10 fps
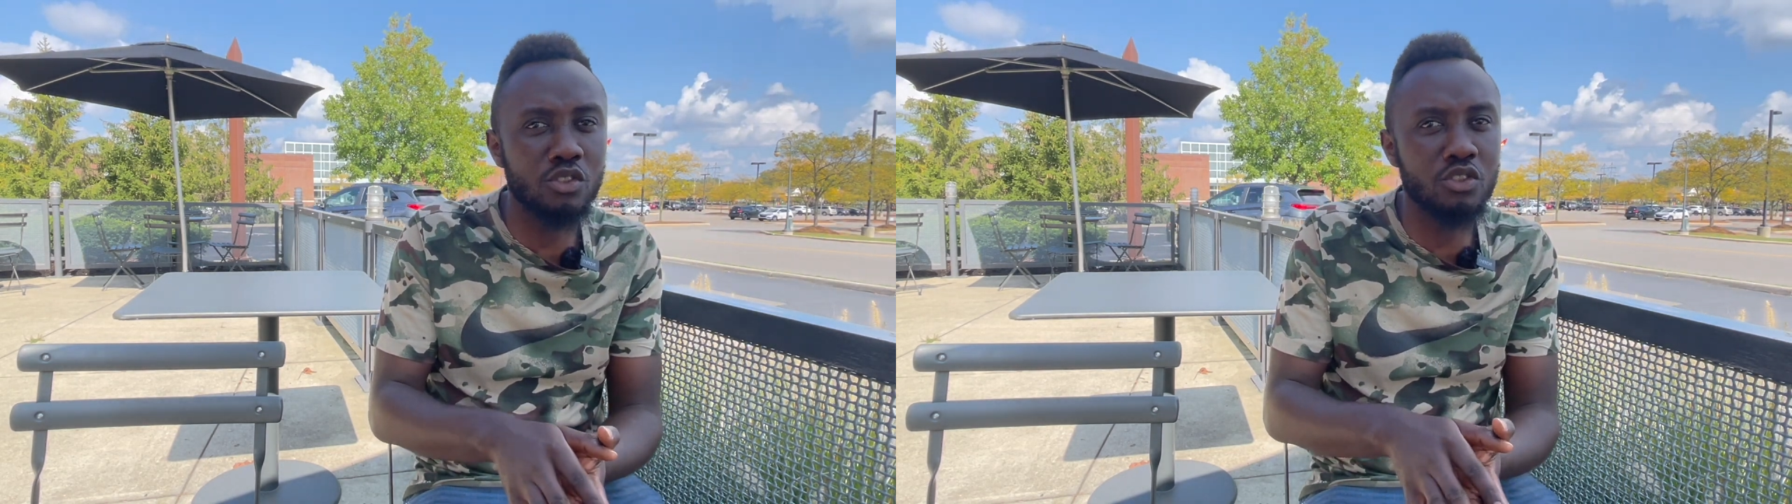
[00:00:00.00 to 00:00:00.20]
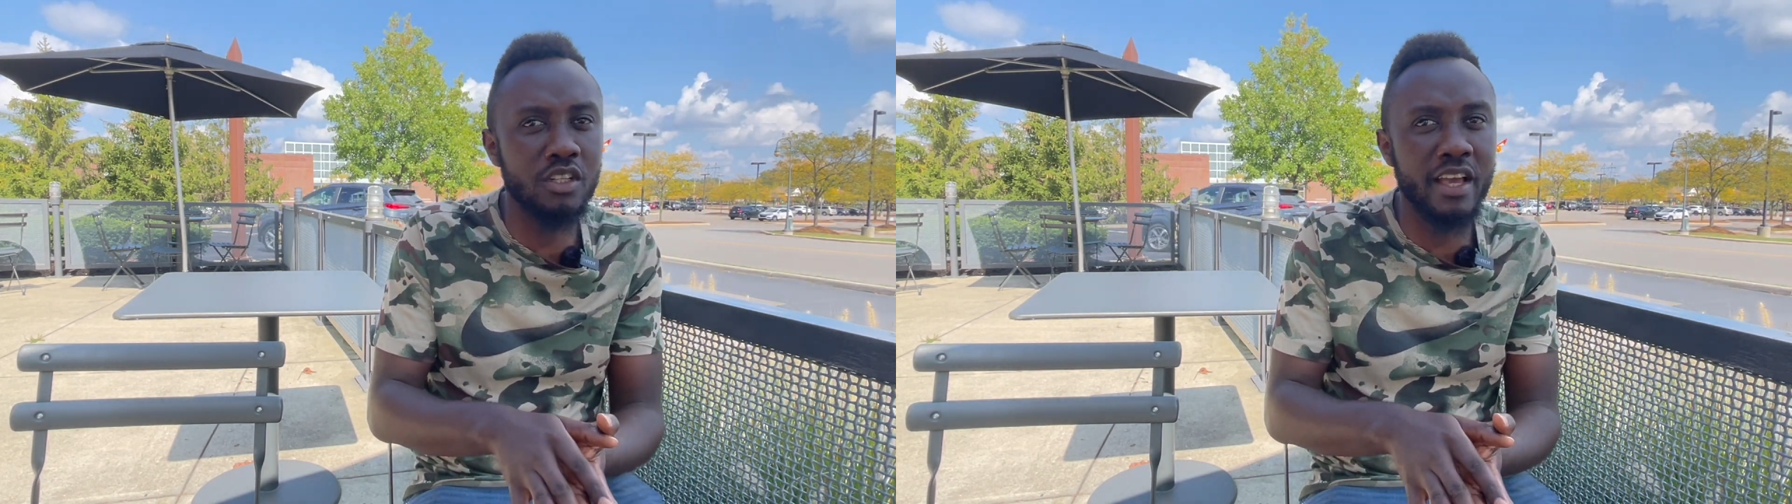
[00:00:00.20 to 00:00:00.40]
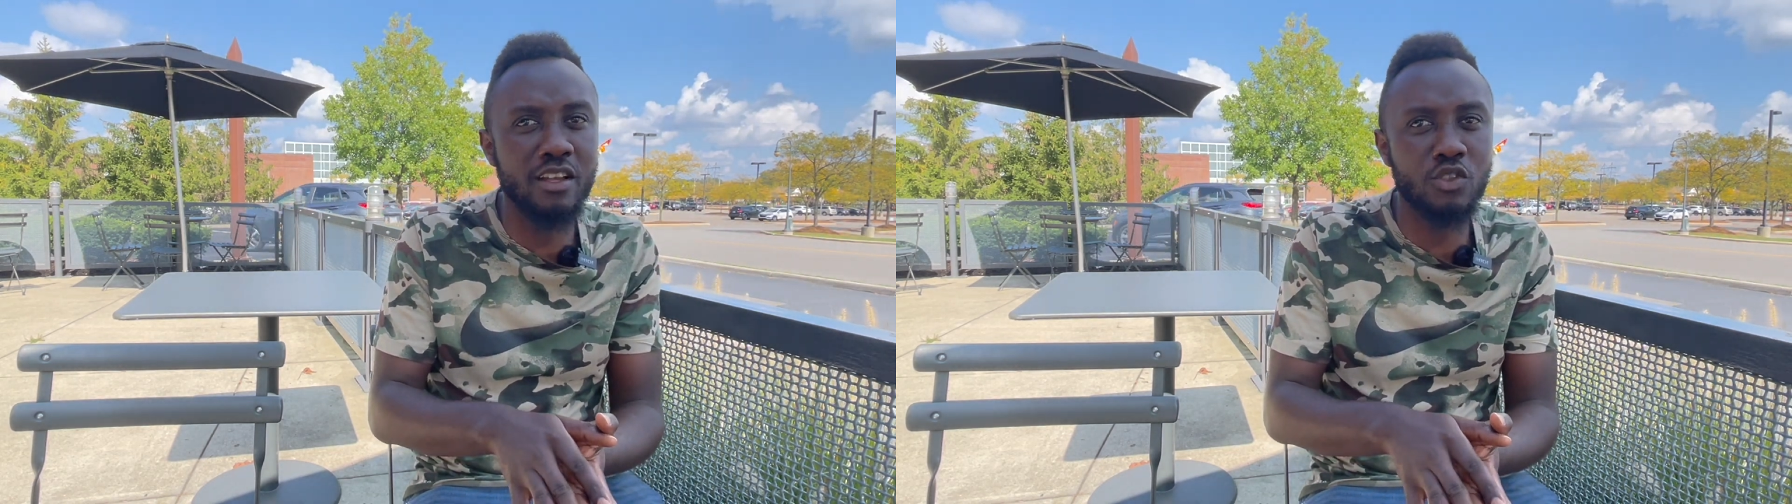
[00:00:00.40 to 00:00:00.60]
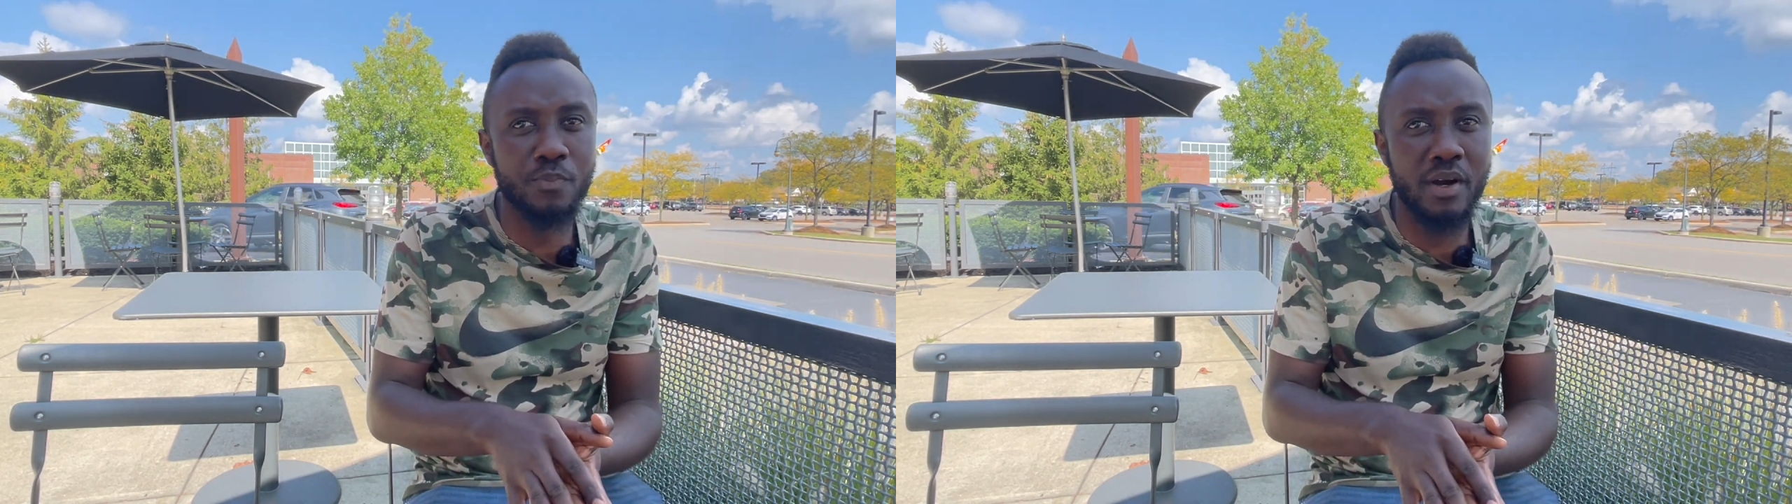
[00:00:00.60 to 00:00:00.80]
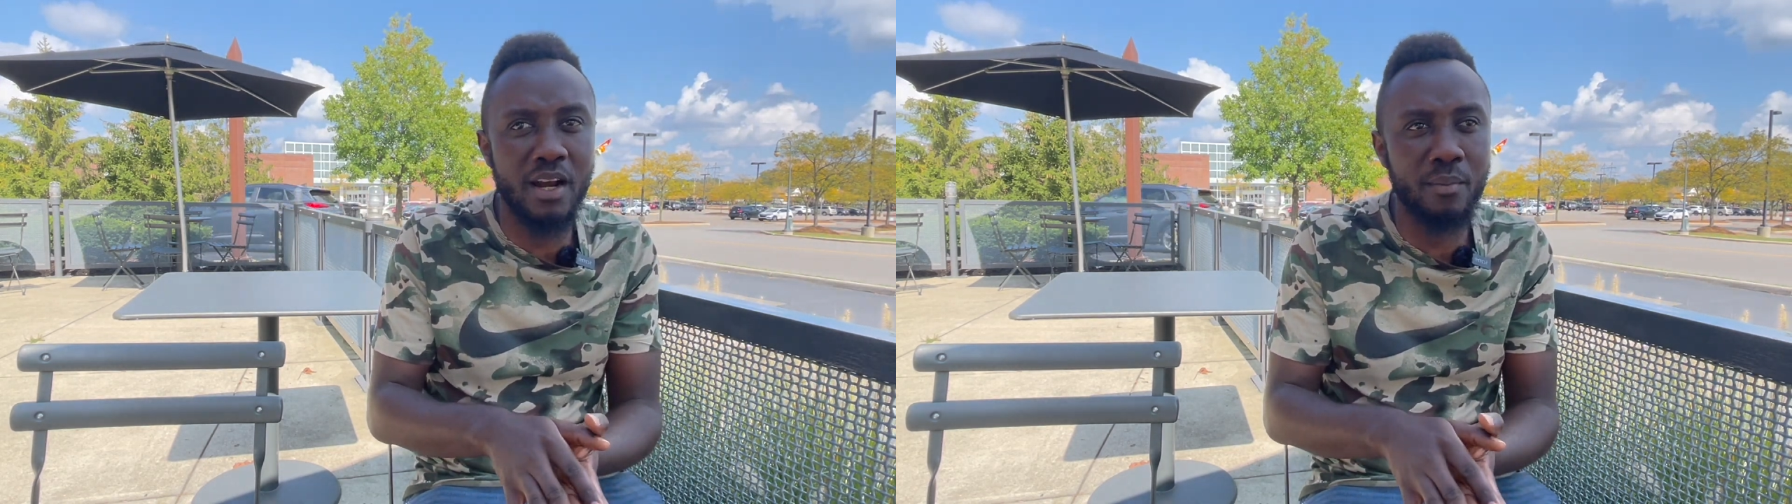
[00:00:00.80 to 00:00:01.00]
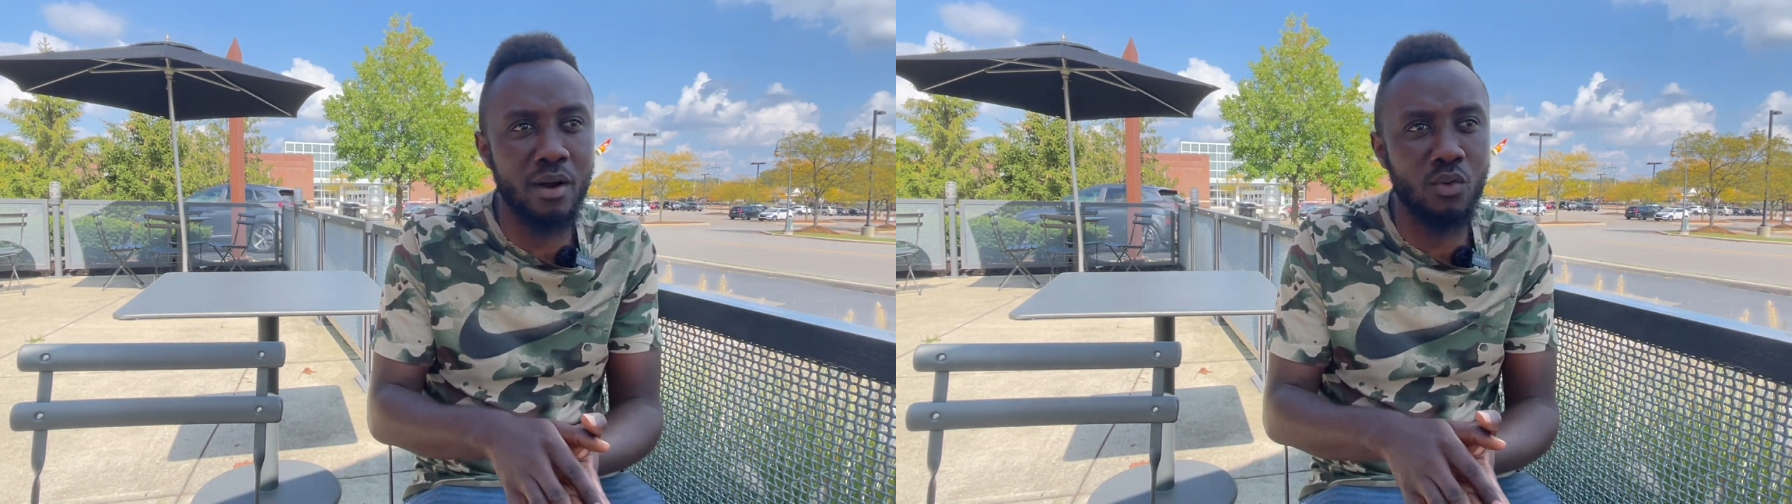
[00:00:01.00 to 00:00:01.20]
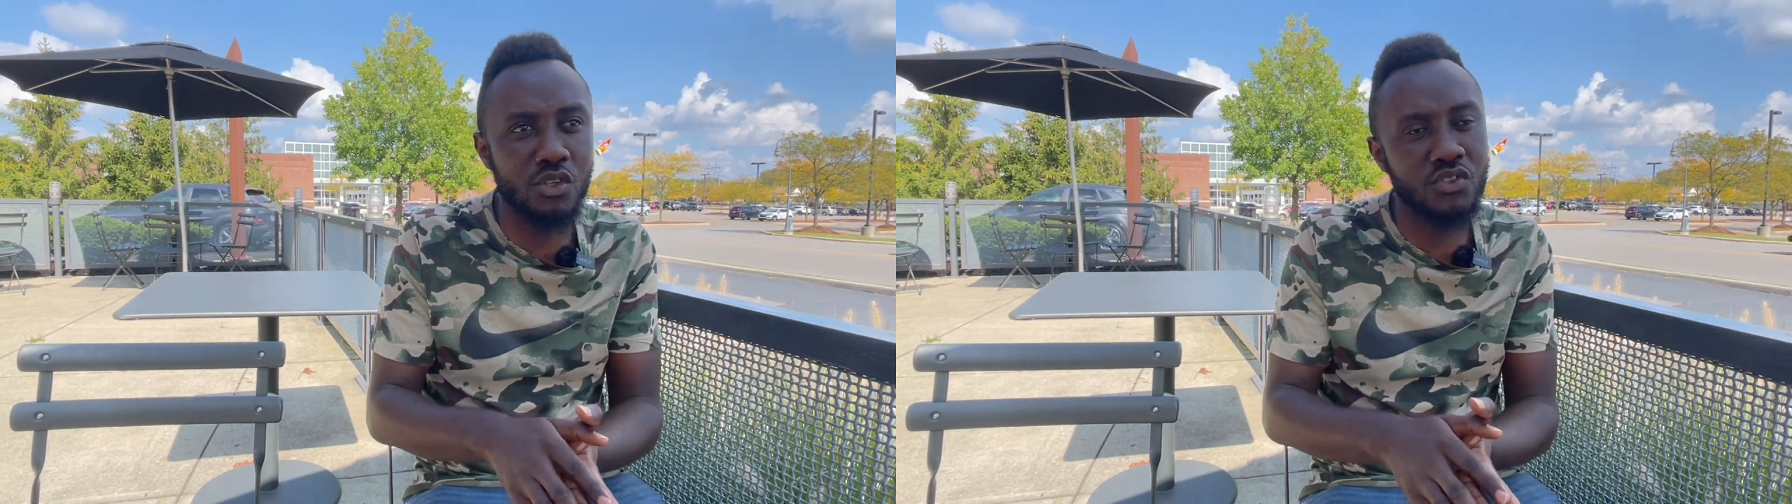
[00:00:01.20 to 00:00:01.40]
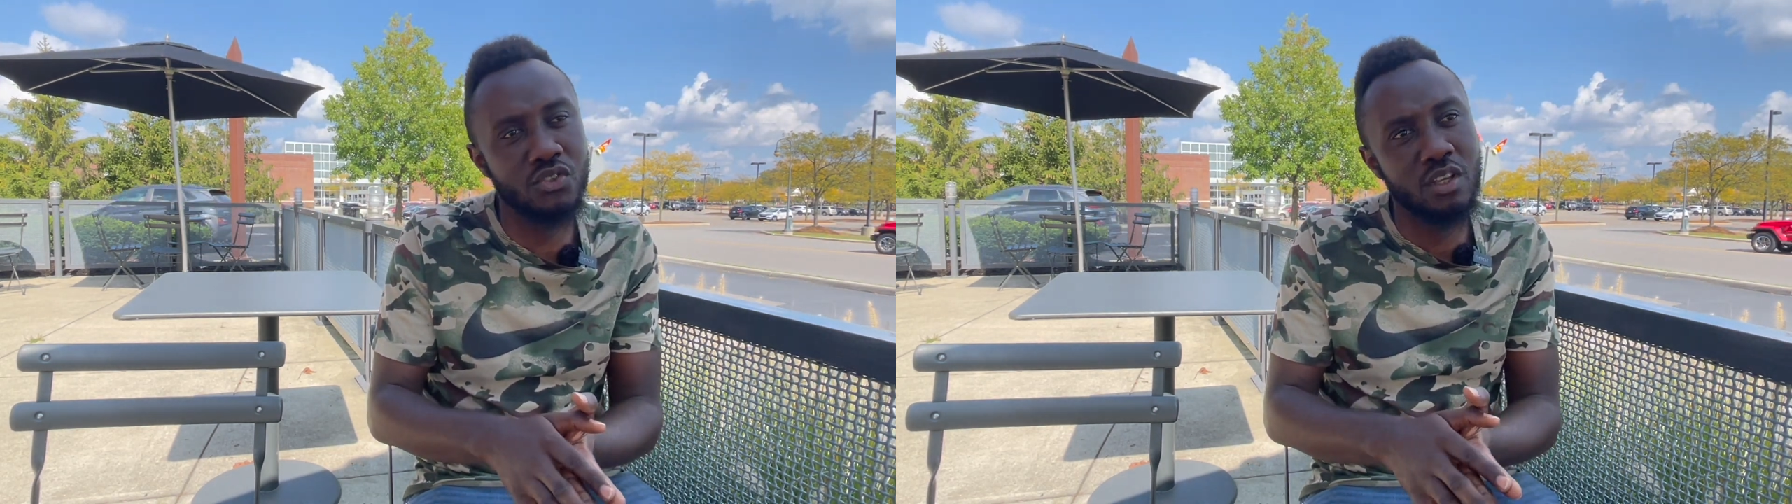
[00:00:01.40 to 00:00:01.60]
to get into Panama
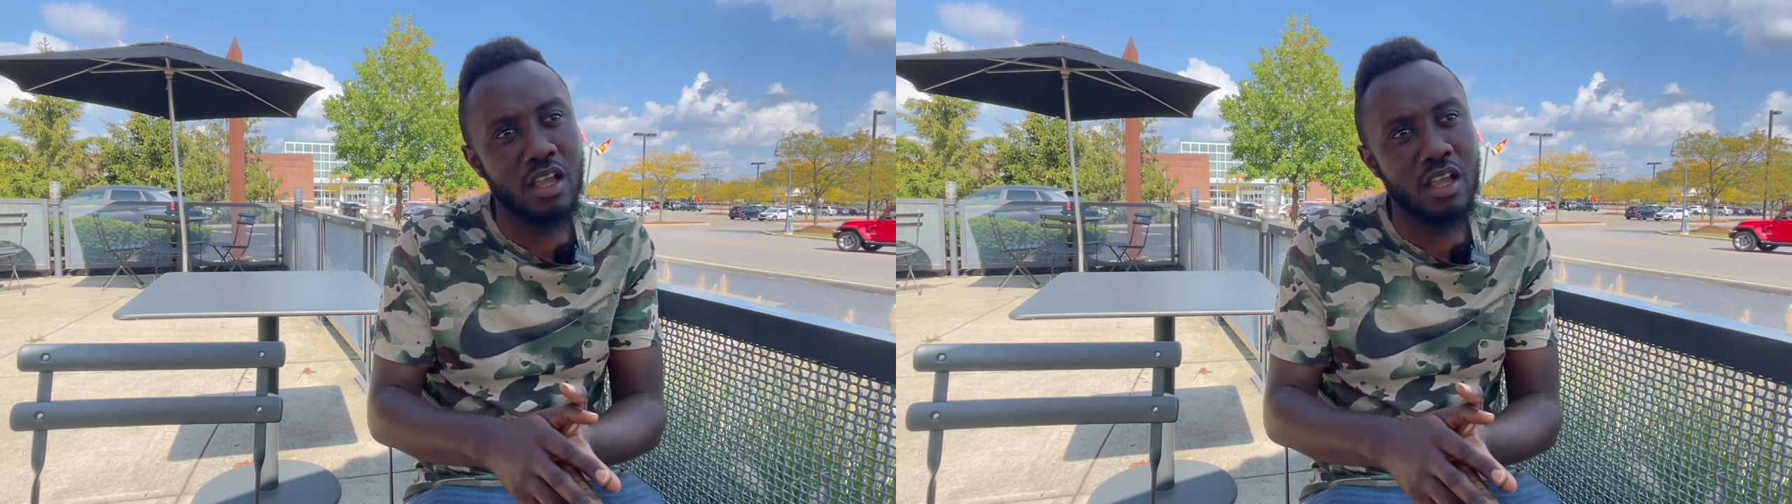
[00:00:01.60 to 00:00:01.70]
was